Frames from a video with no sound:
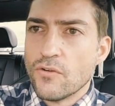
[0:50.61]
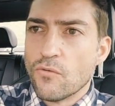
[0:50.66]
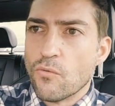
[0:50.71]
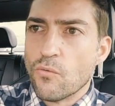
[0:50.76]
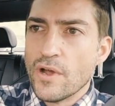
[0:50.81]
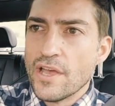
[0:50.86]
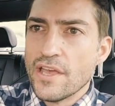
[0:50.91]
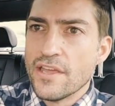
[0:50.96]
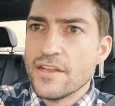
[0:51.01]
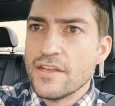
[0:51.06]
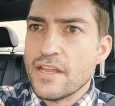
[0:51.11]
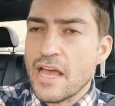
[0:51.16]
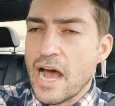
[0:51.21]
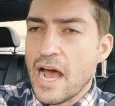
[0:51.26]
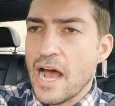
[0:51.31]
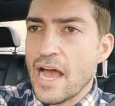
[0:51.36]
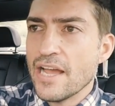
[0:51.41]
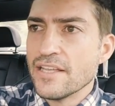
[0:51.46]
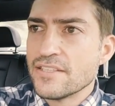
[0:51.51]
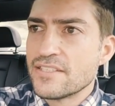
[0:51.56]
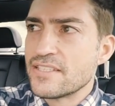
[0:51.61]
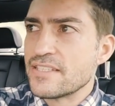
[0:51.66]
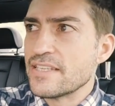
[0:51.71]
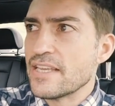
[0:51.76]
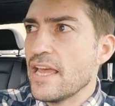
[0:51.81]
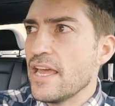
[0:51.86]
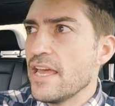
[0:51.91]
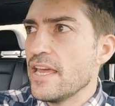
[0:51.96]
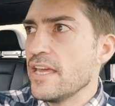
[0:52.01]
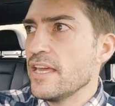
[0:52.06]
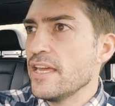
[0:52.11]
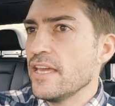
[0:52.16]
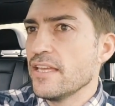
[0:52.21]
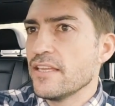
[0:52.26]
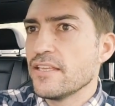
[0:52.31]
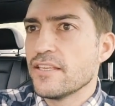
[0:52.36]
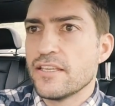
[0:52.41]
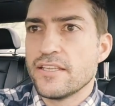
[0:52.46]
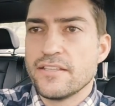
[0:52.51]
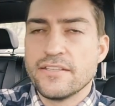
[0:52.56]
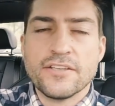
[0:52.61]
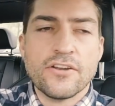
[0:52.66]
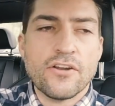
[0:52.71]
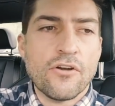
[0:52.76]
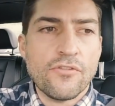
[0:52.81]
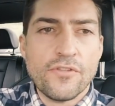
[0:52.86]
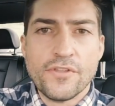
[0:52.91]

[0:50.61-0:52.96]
when I say, you know,